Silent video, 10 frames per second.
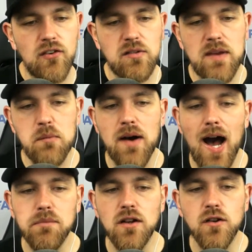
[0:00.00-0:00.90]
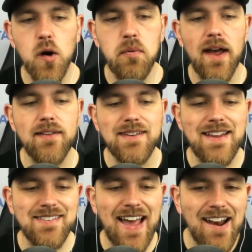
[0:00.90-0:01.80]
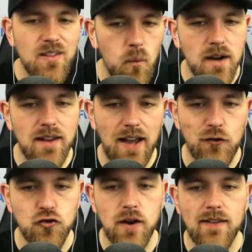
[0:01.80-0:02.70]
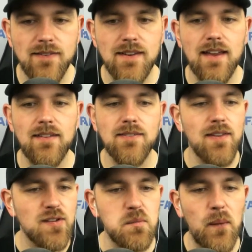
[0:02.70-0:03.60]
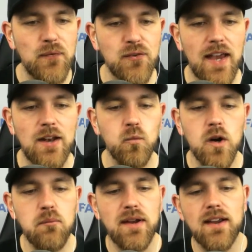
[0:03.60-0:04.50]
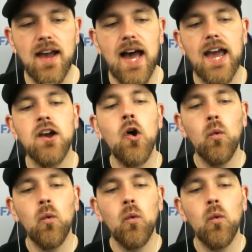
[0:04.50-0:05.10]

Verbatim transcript: So to me, Pablo Lopez is kind of the one guy who transcends the small slate and would be a guy